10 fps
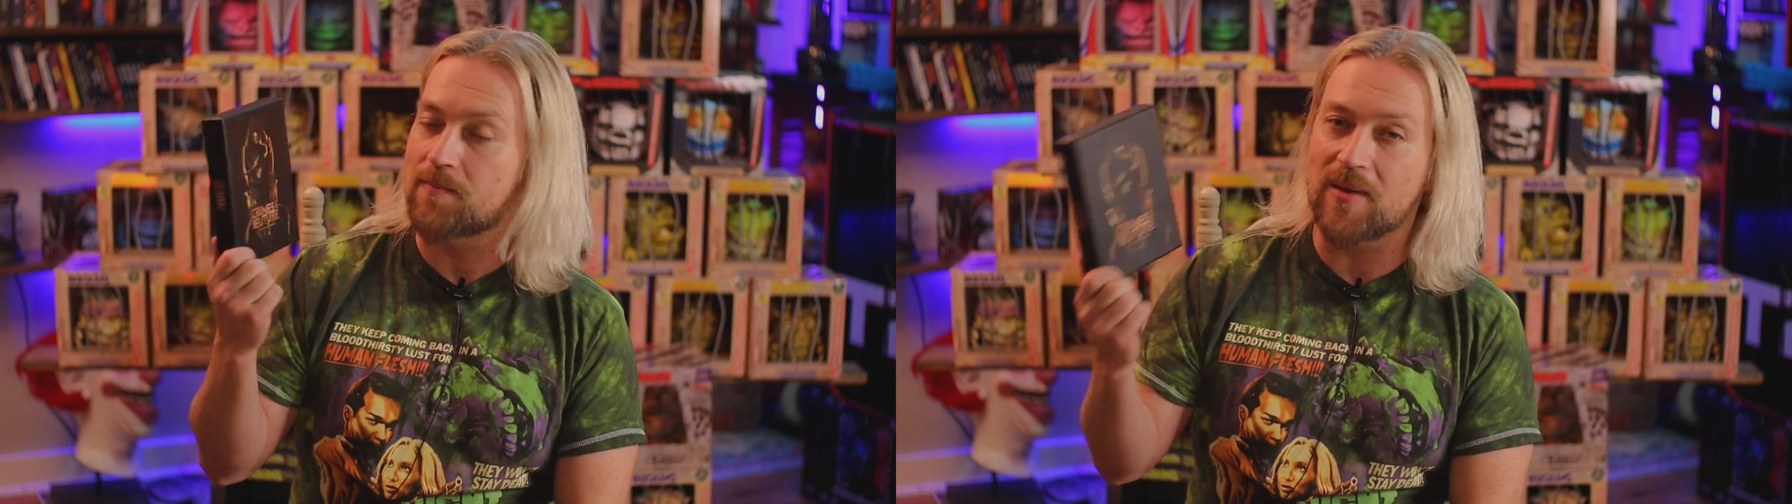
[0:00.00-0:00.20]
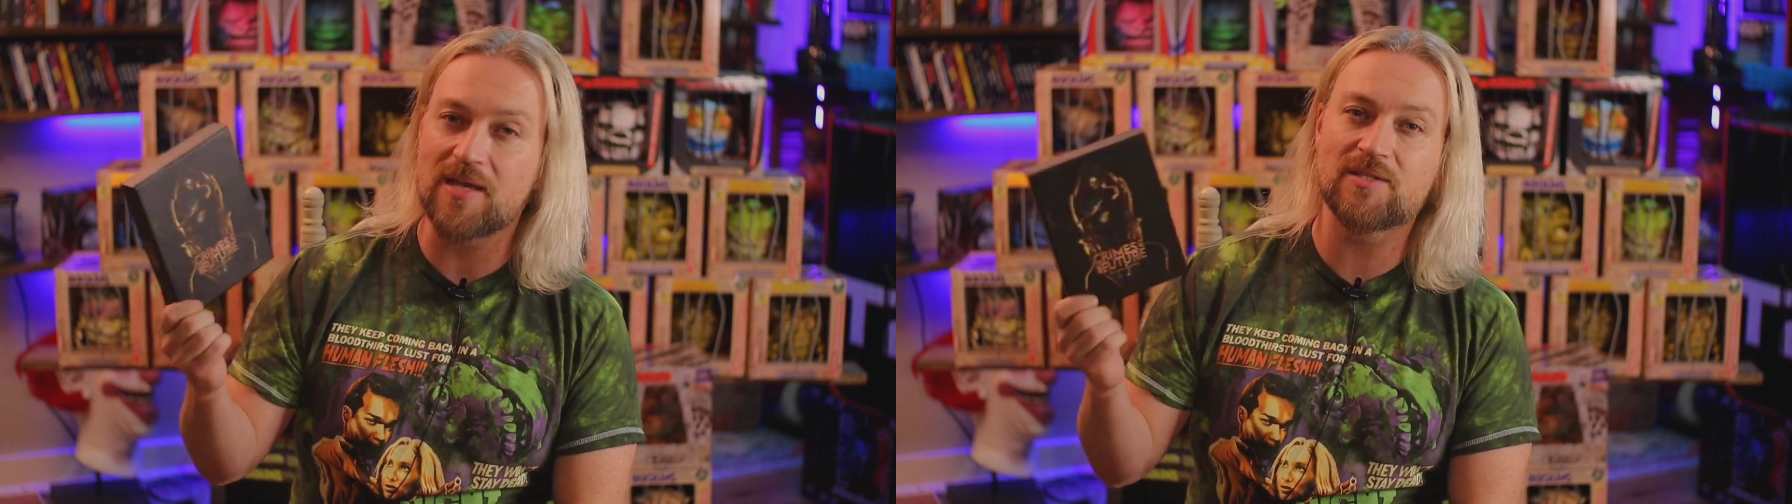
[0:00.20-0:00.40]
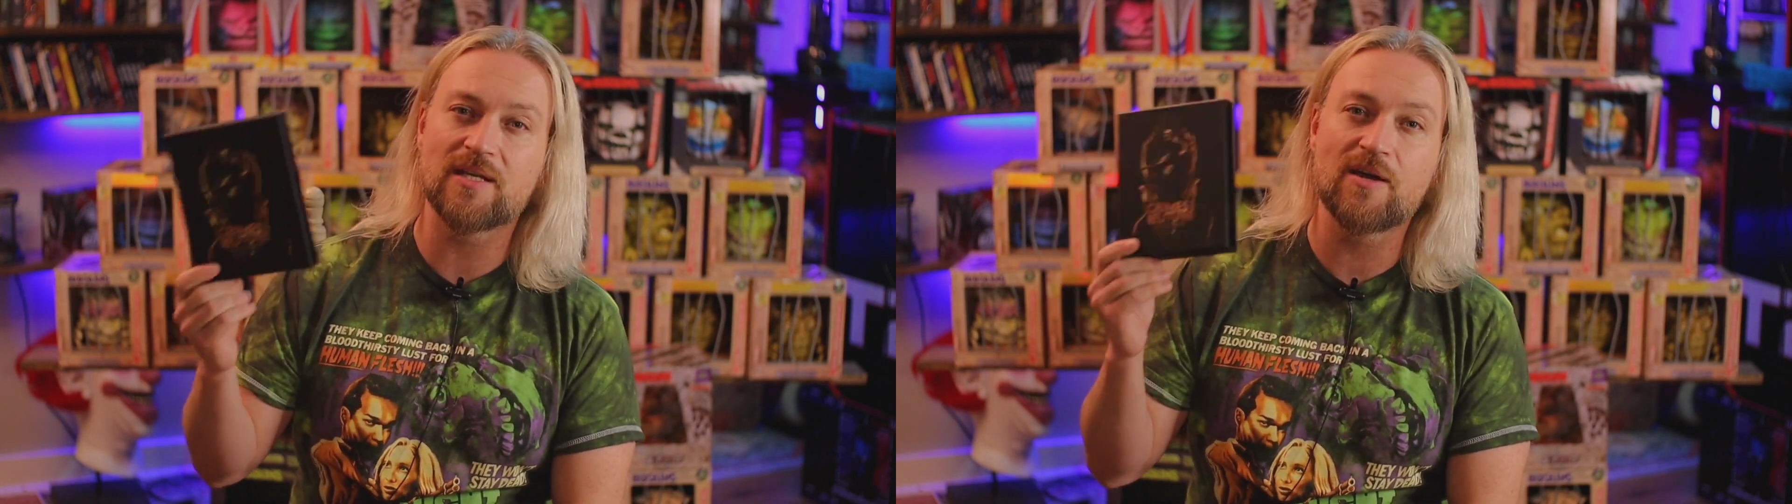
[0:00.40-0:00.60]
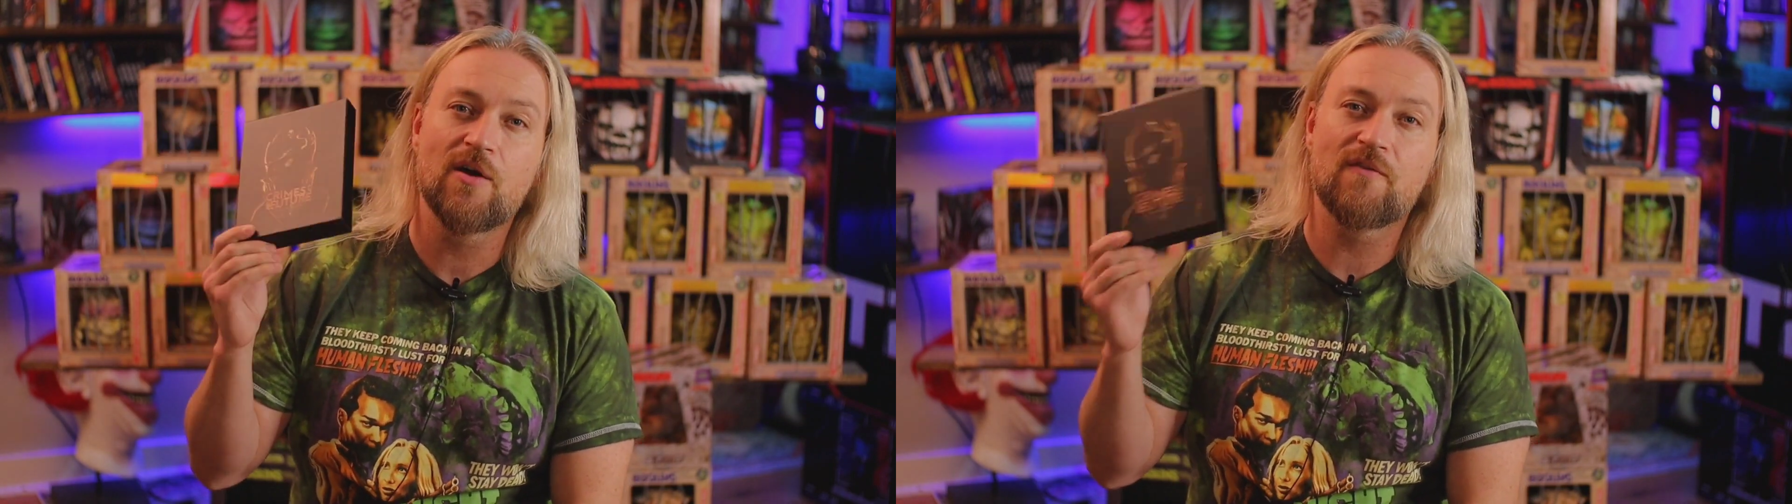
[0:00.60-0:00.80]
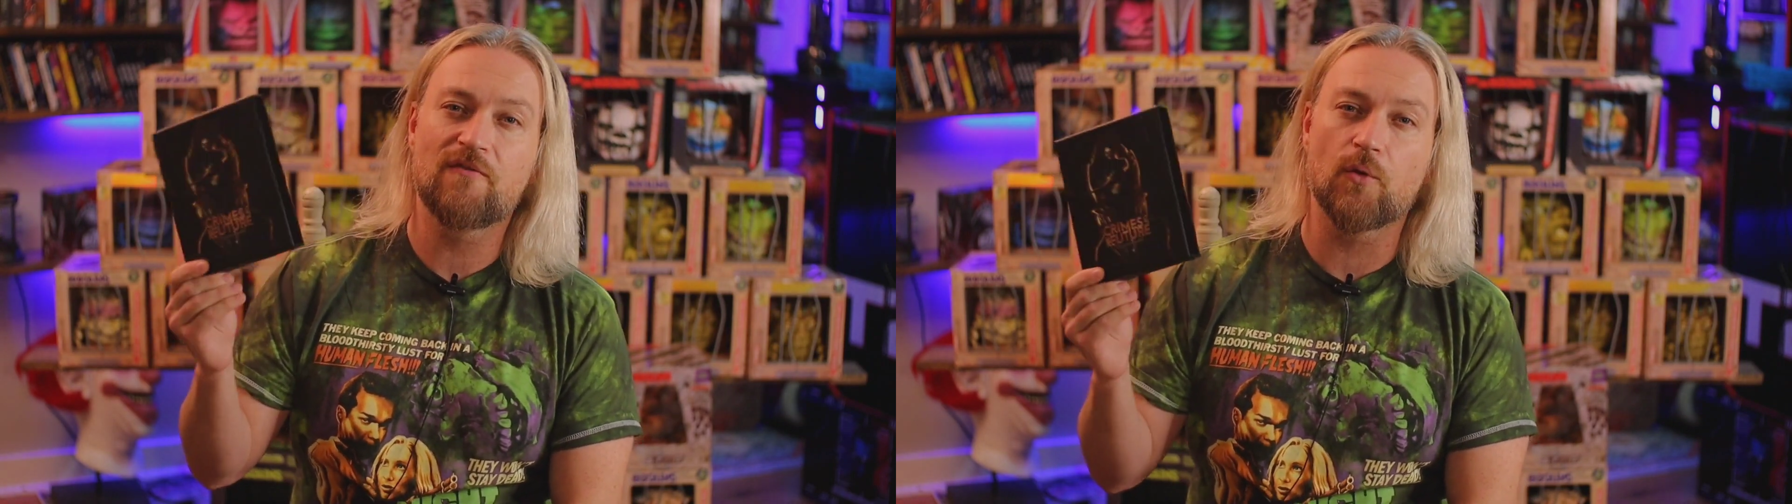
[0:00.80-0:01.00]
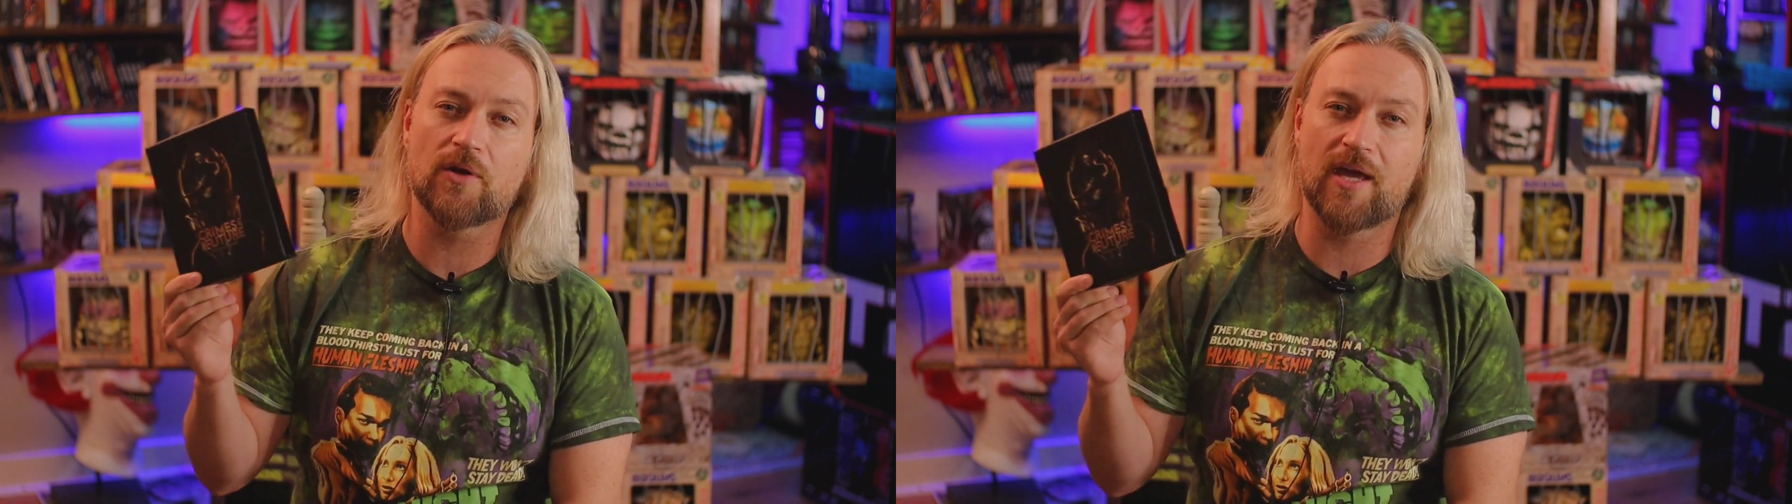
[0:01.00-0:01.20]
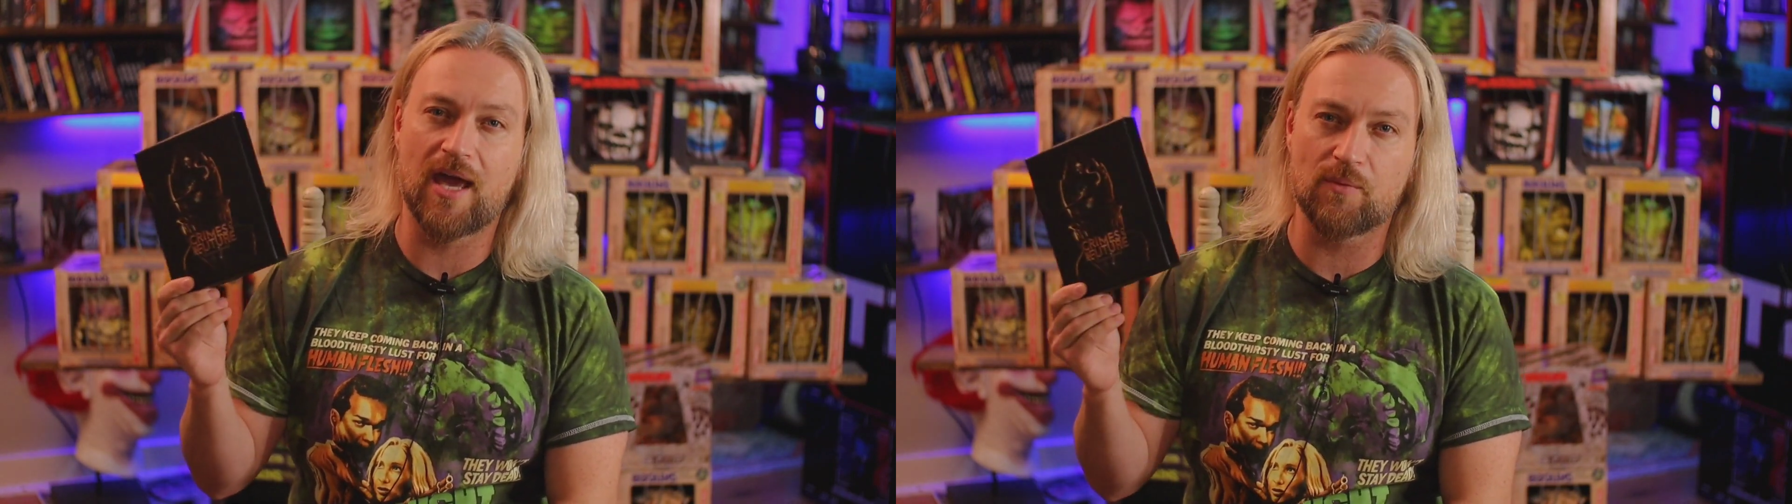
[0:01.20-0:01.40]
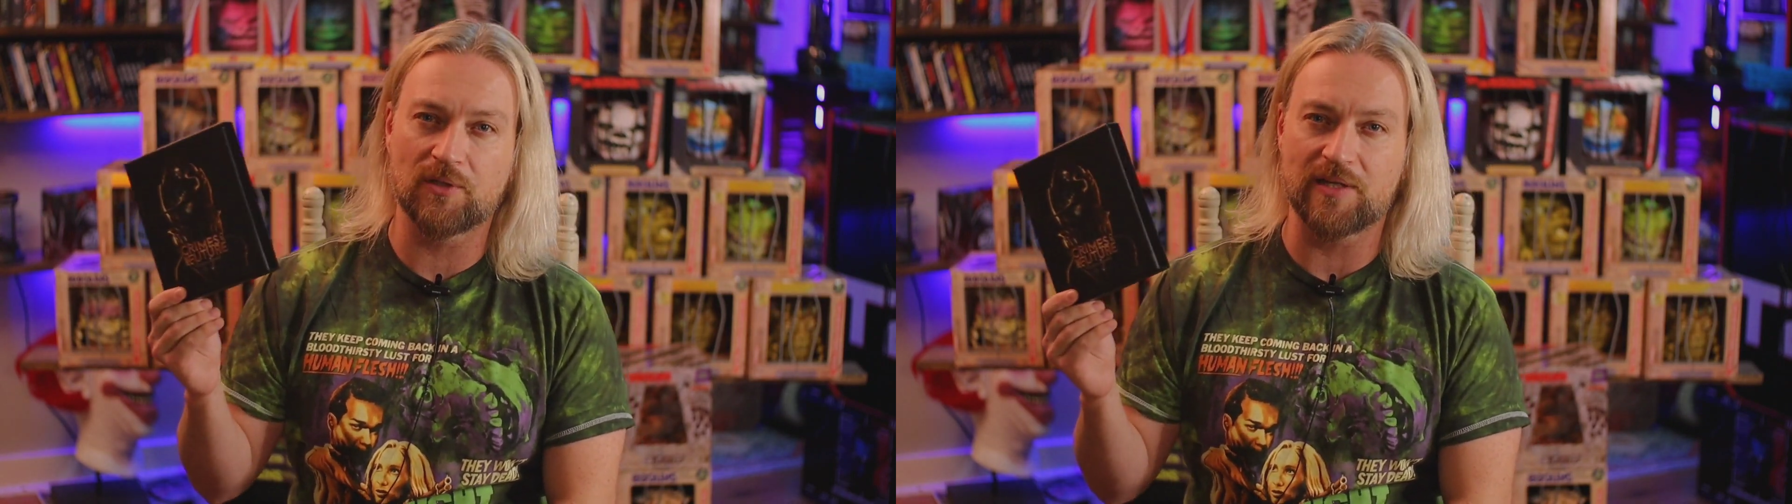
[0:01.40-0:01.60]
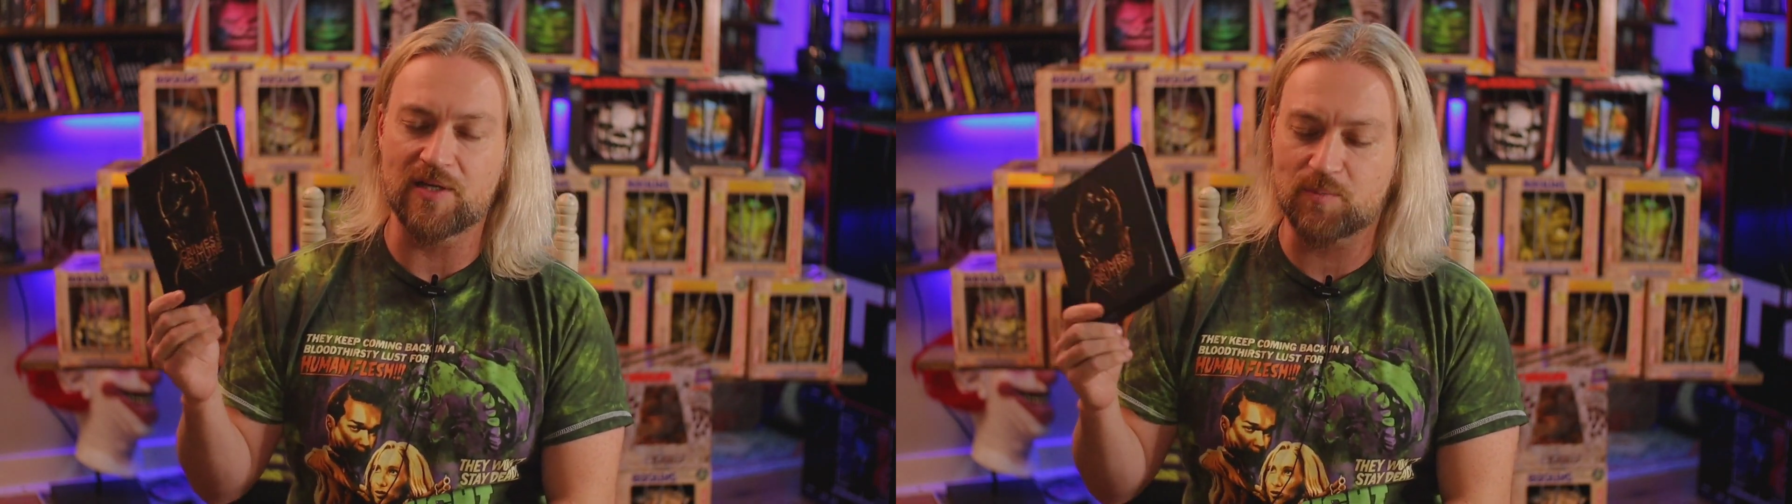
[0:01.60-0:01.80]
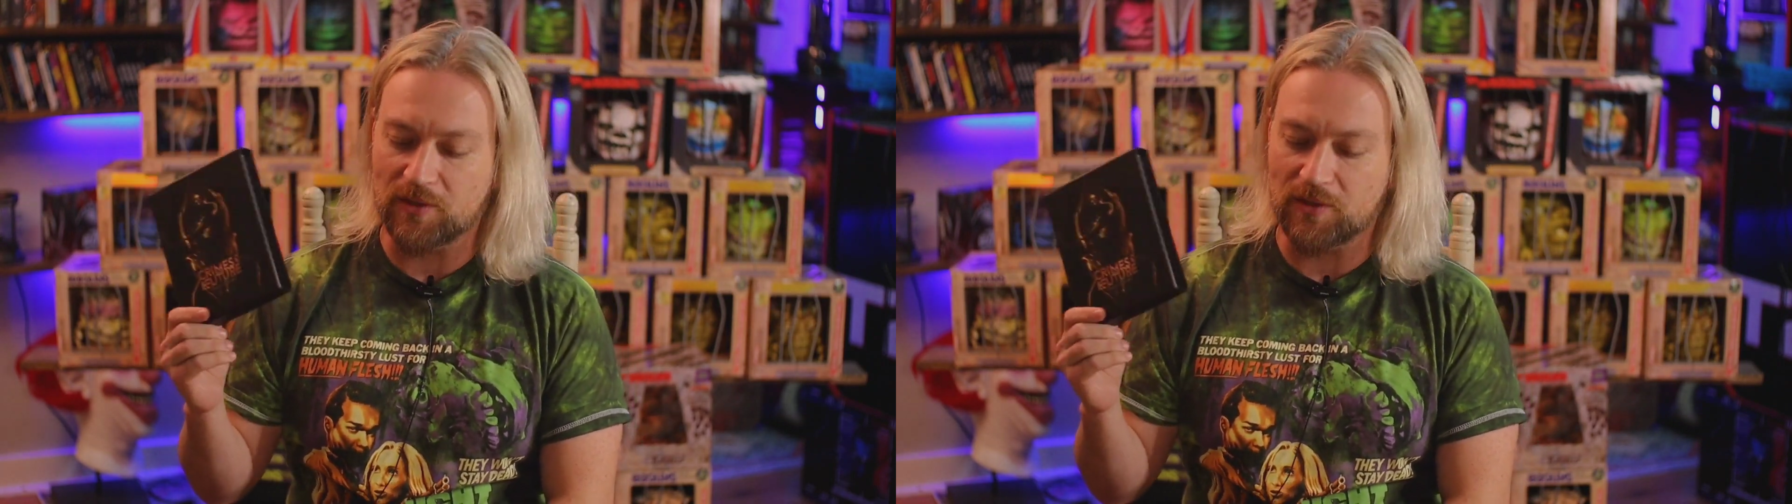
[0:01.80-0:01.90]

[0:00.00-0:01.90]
amazing 4K release.